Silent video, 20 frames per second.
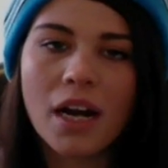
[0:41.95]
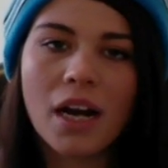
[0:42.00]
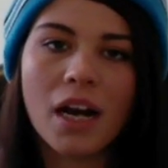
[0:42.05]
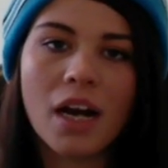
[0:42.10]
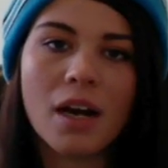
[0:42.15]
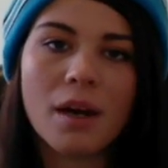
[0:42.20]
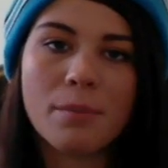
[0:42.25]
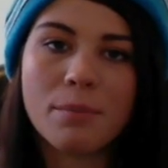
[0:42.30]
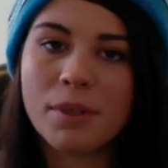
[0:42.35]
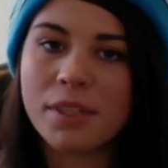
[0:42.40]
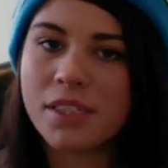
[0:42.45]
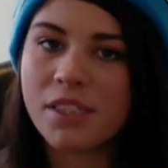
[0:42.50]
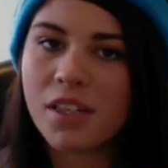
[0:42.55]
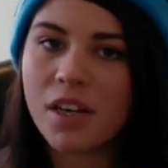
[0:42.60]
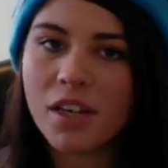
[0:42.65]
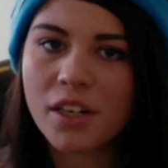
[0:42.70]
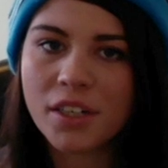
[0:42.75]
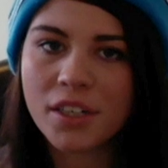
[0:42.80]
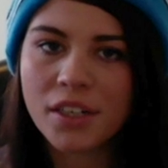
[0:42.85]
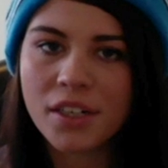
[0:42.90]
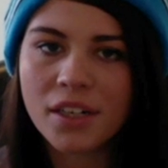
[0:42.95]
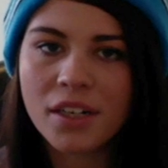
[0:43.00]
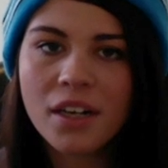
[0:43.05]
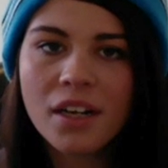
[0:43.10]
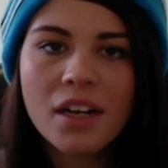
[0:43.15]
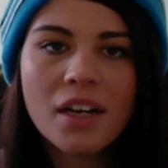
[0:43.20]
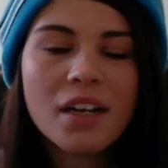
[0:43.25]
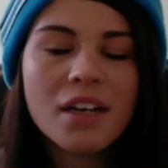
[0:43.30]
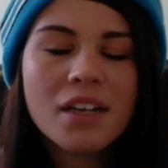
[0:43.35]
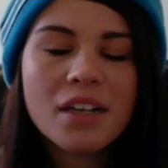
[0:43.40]
I played soccer,
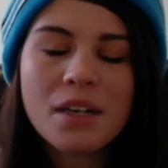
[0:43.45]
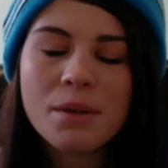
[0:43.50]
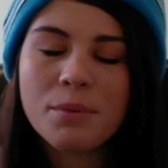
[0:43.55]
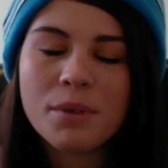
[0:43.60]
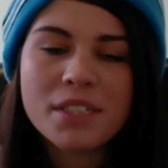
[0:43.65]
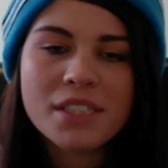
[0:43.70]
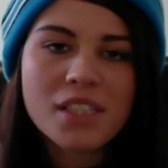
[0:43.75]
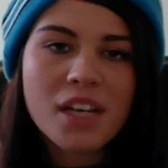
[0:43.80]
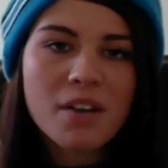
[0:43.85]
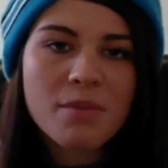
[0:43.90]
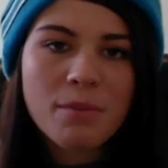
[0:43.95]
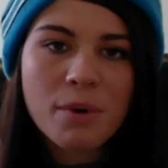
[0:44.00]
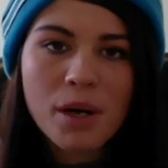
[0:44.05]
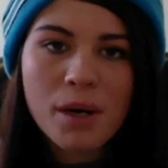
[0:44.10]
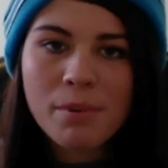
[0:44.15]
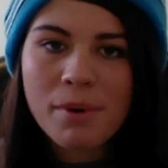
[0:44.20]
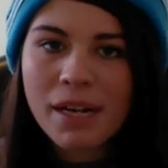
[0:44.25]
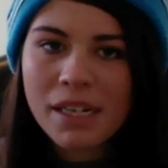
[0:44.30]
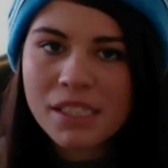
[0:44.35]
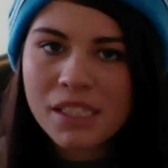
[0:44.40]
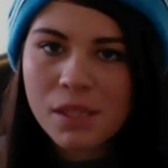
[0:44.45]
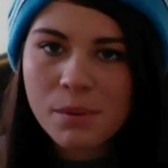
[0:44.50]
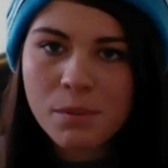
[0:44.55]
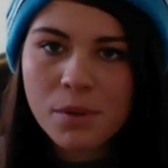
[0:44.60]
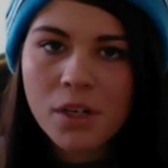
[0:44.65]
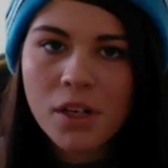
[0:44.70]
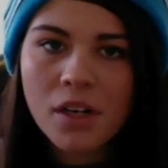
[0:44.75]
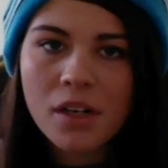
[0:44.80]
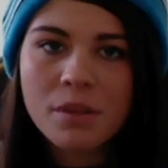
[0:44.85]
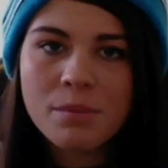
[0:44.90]
played softball,
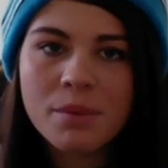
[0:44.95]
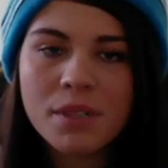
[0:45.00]
basketball,